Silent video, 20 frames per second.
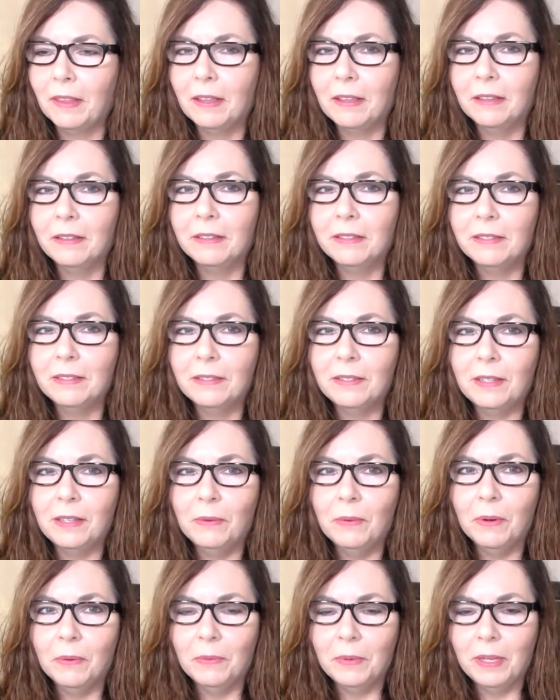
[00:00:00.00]
Let's
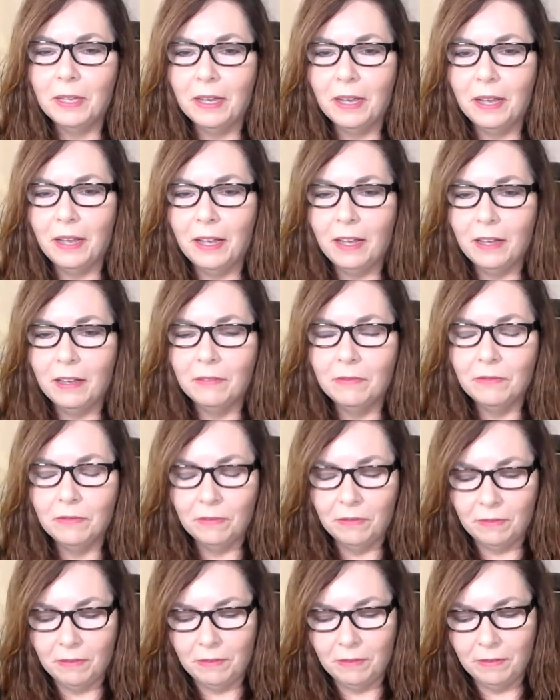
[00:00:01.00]
see what we have.
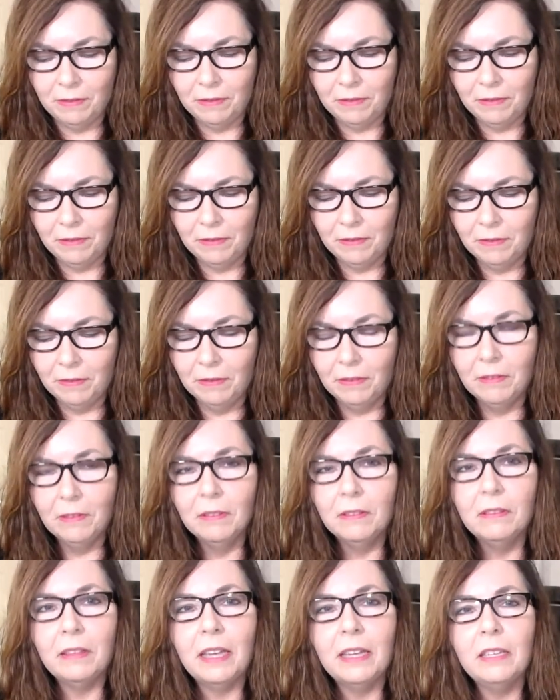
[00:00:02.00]

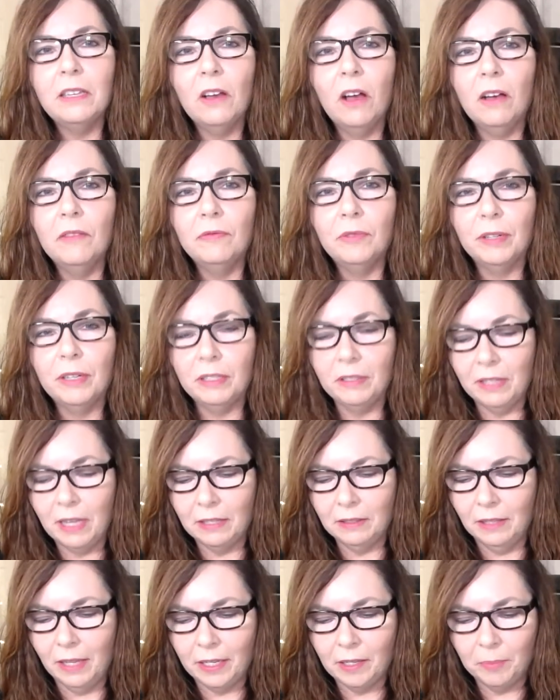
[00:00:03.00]
Thank you all for hitting
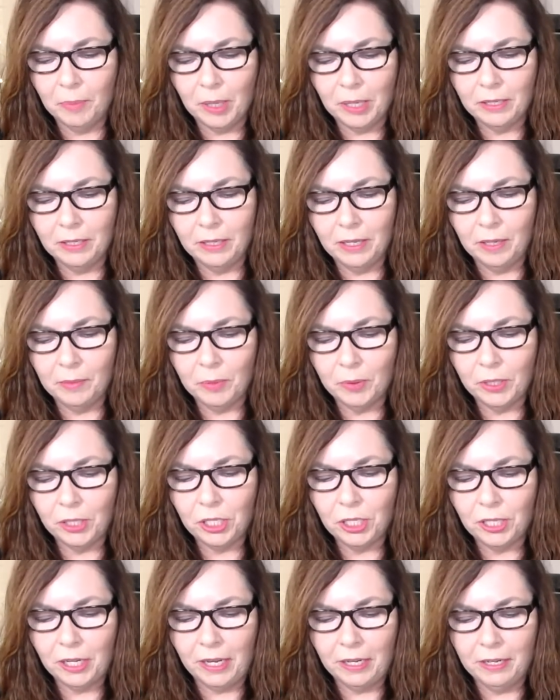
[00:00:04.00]
that like button. I
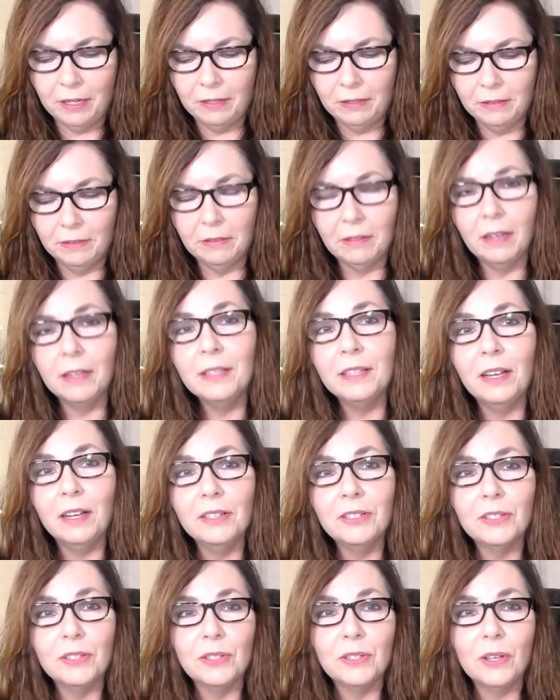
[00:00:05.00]
appreciate it. I,
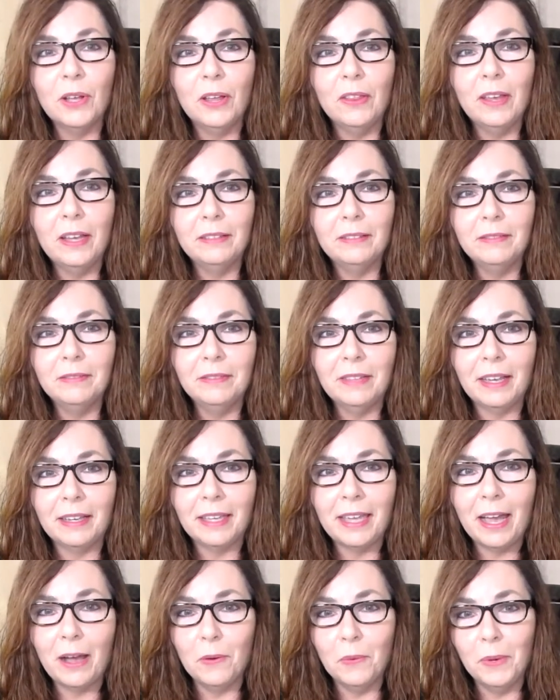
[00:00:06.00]
I just saw that
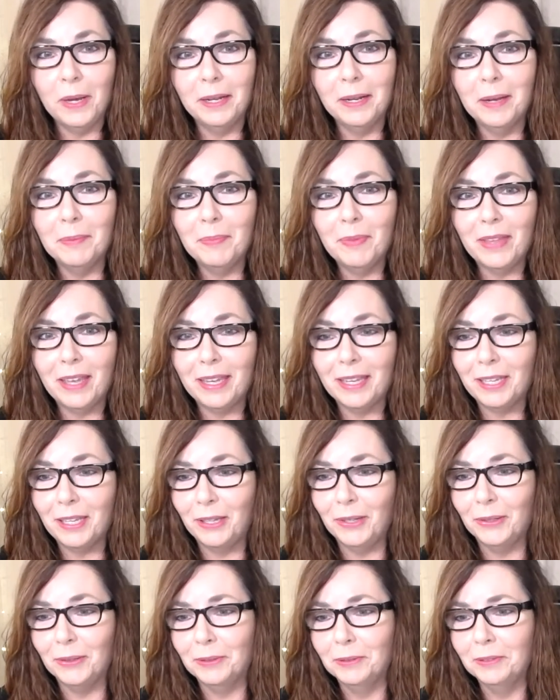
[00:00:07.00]
that count went up. Thank you.